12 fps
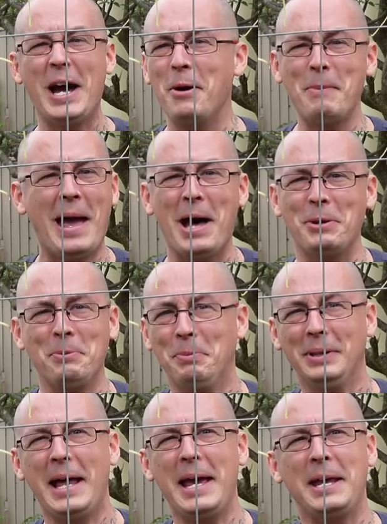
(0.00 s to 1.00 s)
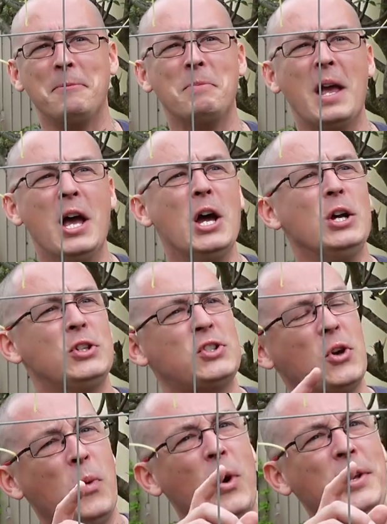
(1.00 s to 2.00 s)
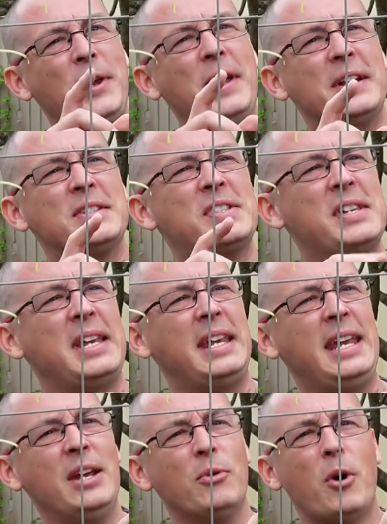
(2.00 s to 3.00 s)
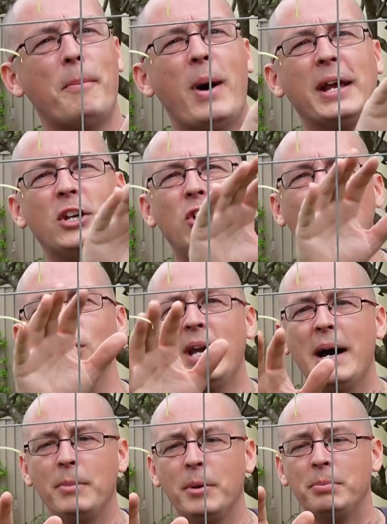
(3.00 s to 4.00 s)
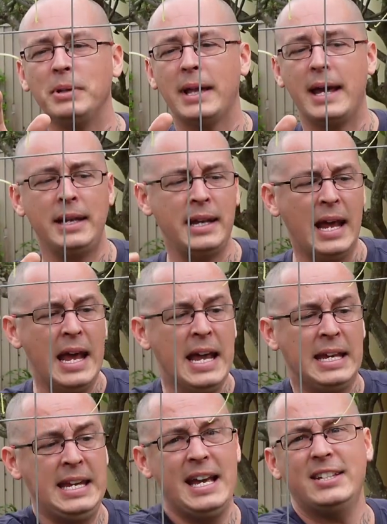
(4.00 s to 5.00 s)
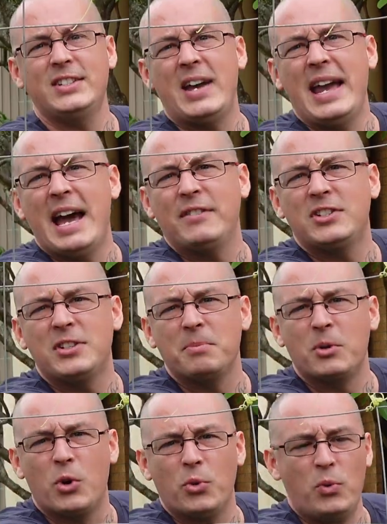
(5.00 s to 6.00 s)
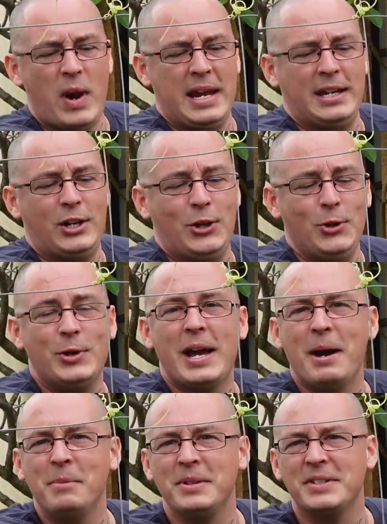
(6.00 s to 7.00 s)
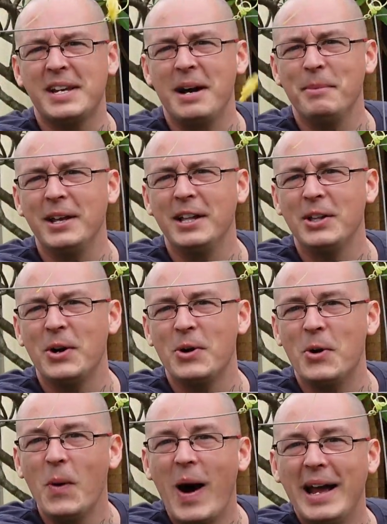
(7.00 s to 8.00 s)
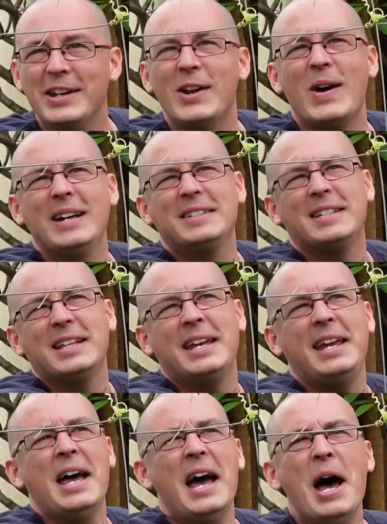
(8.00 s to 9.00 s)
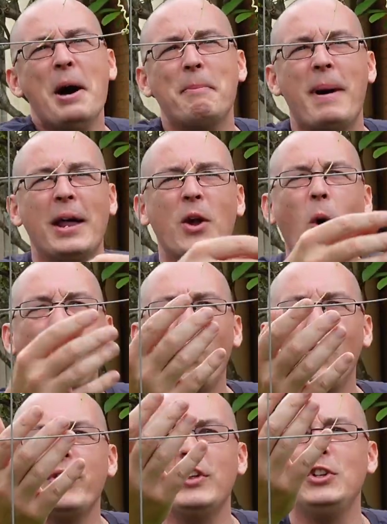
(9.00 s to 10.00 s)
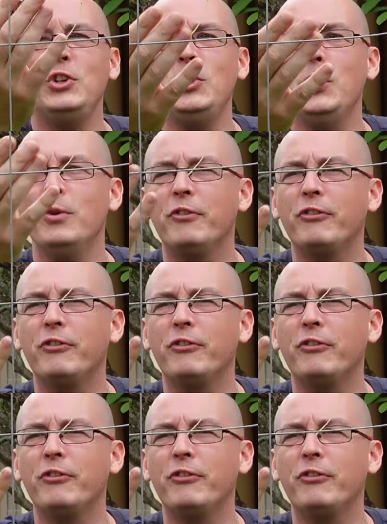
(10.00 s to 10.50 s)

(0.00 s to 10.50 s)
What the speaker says: come out and play. So what you can see here on my cucumber plant, yes, I have some great cucumbers coming along quite nicely, but all the new